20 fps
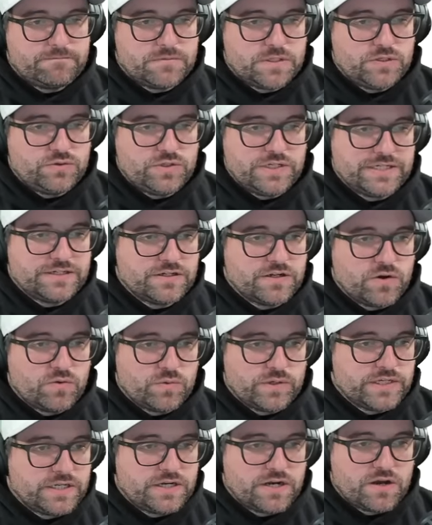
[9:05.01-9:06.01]
You need to know
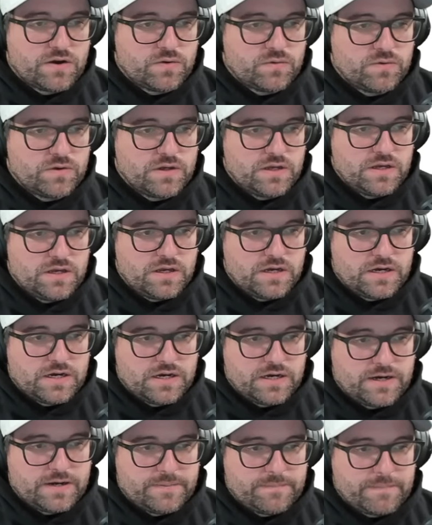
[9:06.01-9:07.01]
what you know
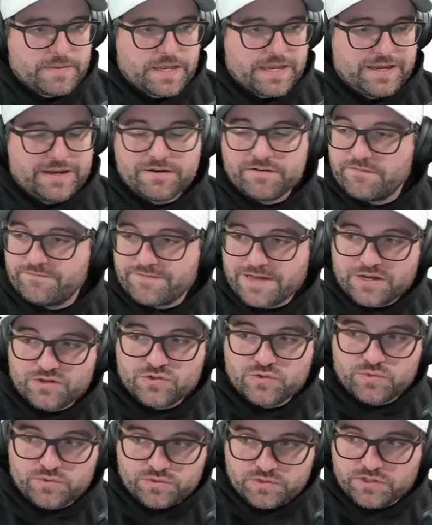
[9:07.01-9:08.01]
um, and
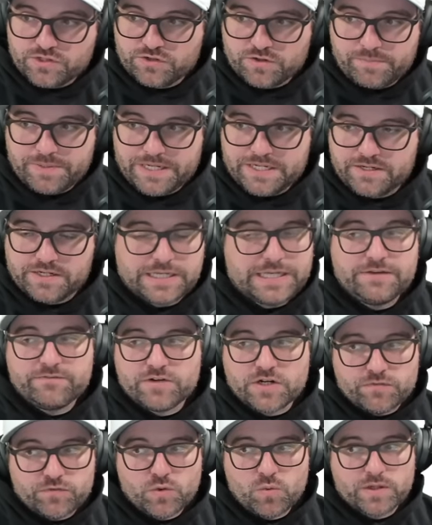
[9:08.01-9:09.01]
value your opinion,
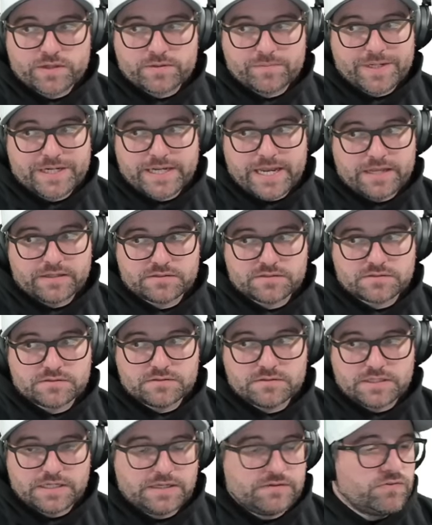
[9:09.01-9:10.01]
even if you want them in a
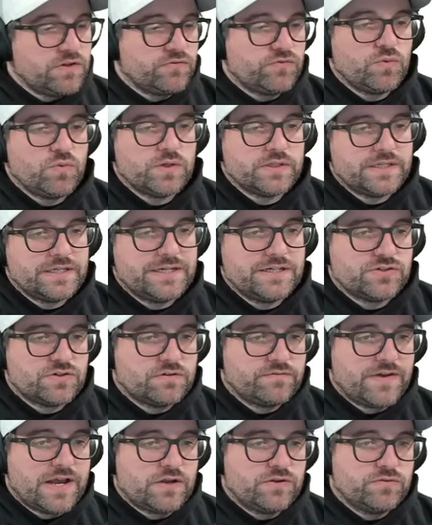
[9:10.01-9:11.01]
case, even if you want the
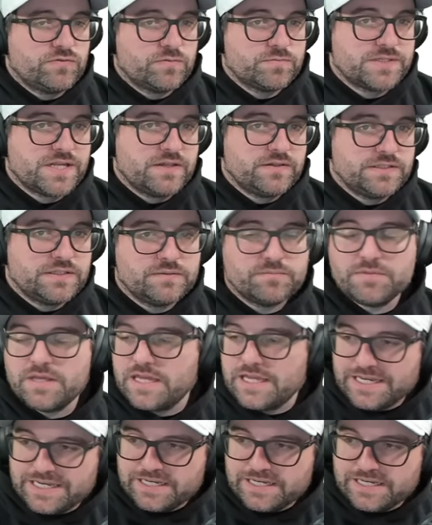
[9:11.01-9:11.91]
additional value from selling them,